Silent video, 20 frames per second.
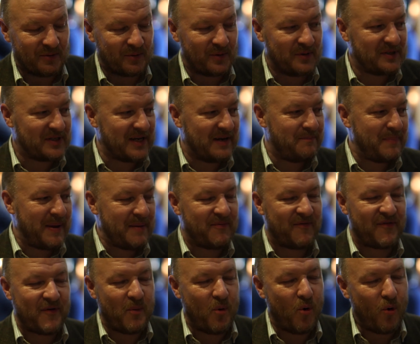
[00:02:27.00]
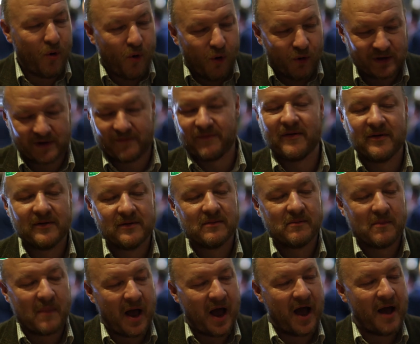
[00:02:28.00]
you, you see people from all different
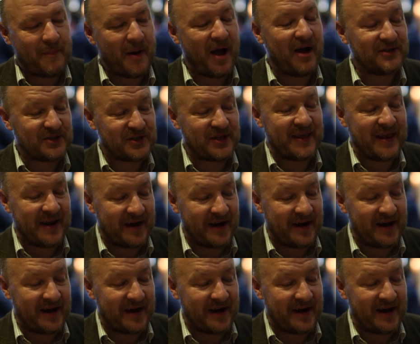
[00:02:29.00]
uh, parts of the